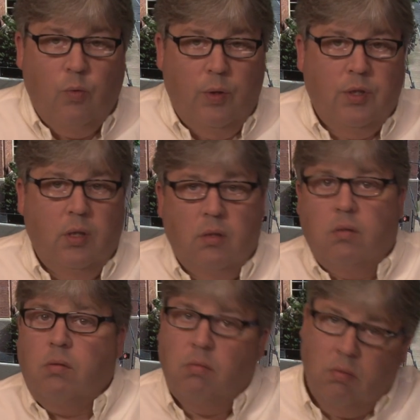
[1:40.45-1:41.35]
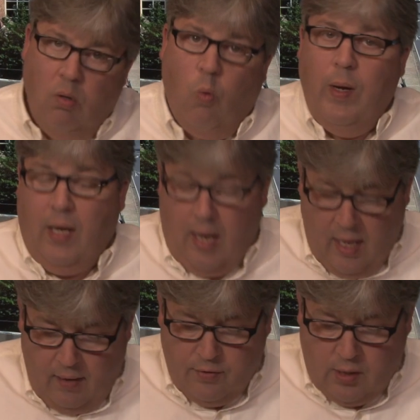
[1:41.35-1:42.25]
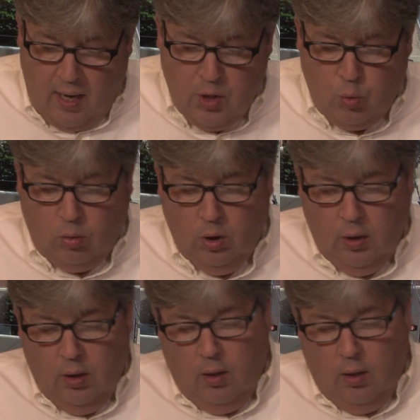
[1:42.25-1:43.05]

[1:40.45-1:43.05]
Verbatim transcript: which is a week ahead of schedule,